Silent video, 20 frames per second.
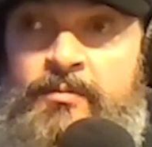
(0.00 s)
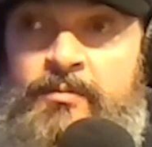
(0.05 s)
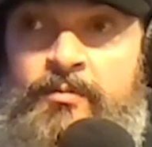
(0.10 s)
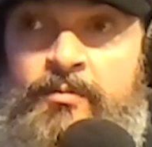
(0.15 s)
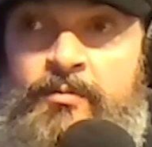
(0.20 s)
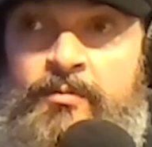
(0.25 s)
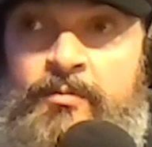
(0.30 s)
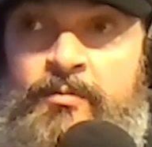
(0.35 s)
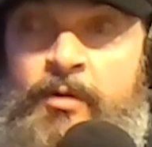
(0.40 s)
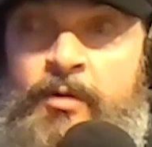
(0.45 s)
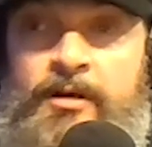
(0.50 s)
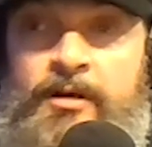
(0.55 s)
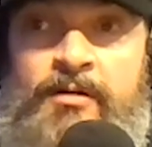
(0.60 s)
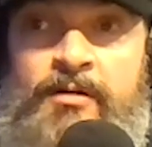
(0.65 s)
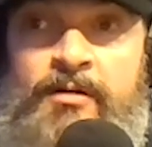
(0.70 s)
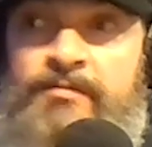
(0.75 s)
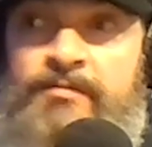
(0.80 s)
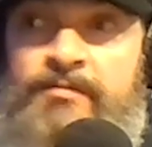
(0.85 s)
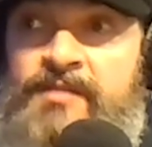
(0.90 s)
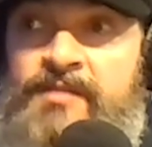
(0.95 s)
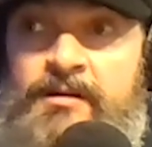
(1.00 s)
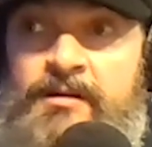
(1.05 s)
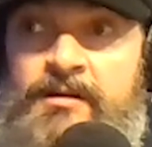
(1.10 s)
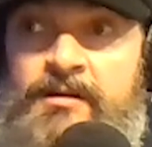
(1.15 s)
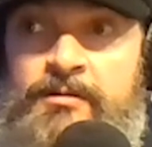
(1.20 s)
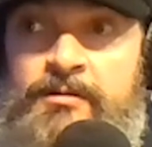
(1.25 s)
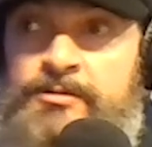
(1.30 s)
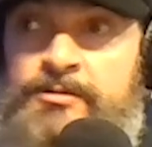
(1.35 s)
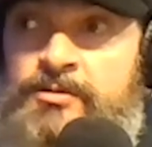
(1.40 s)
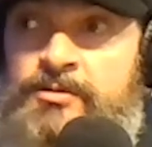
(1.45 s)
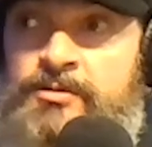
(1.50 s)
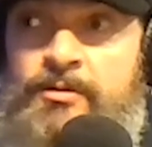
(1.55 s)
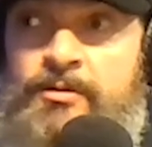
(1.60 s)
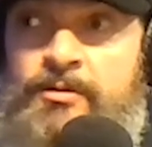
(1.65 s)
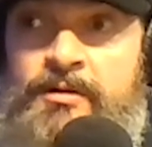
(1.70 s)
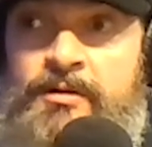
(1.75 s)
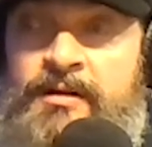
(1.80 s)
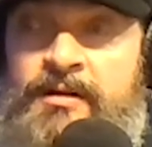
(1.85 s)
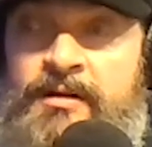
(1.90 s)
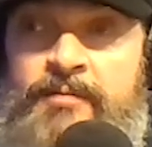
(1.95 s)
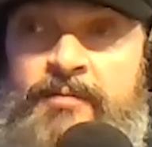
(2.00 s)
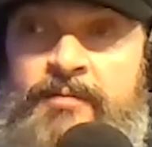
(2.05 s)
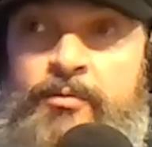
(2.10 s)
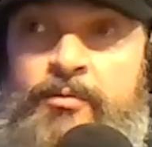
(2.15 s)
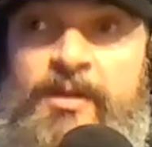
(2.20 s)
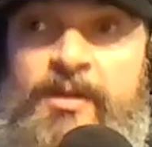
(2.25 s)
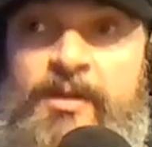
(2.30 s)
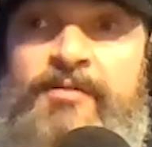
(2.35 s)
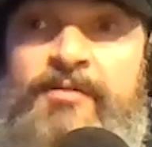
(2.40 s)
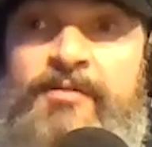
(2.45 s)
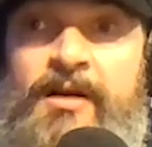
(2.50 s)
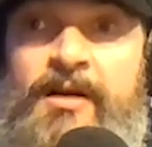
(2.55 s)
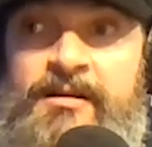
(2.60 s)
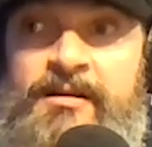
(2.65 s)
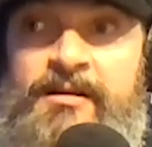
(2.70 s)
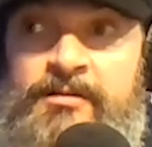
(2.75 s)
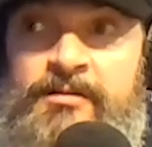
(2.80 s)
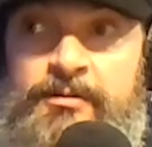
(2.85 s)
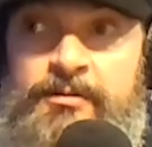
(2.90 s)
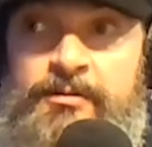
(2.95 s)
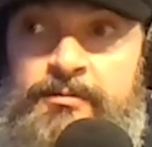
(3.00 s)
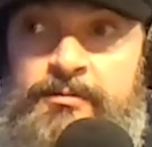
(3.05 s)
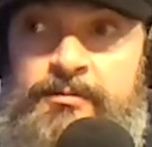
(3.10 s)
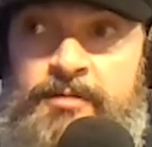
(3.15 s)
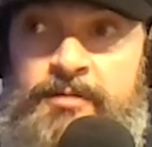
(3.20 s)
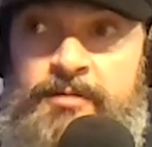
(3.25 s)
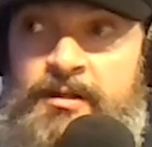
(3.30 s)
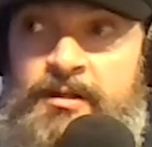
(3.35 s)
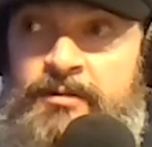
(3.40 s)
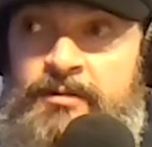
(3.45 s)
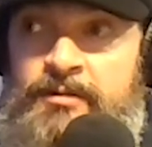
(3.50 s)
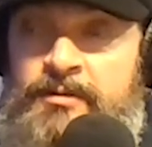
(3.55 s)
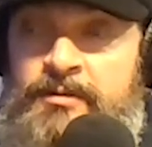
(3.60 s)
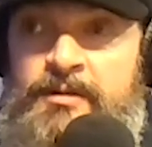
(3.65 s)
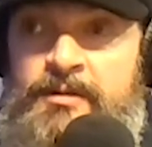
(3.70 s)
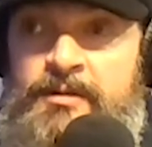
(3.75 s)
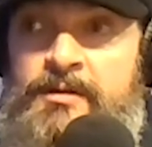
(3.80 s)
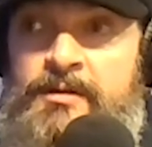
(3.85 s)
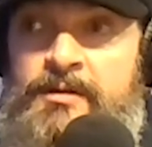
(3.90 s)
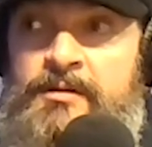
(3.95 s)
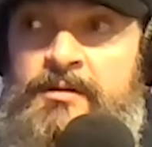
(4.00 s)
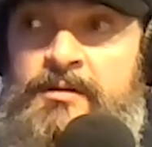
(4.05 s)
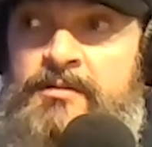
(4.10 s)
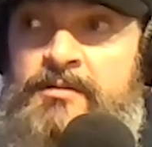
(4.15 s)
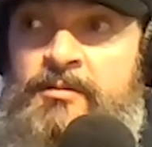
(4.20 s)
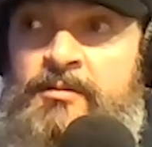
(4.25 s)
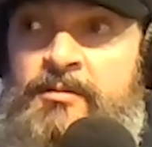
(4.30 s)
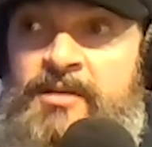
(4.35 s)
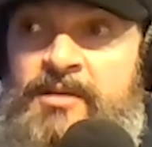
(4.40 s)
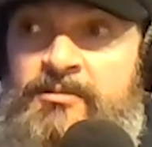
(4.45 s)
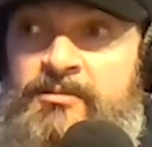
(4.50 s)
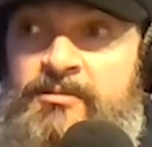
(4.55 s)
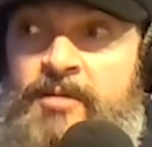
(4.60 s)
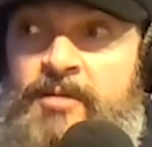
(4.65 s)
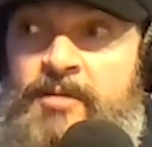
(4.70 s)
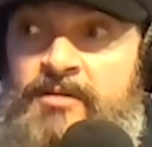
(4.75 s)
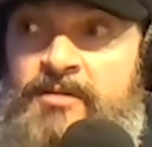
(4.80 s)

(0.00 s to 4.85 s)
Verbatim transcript: working on vehicles or whatever I could do, you know, to make some money.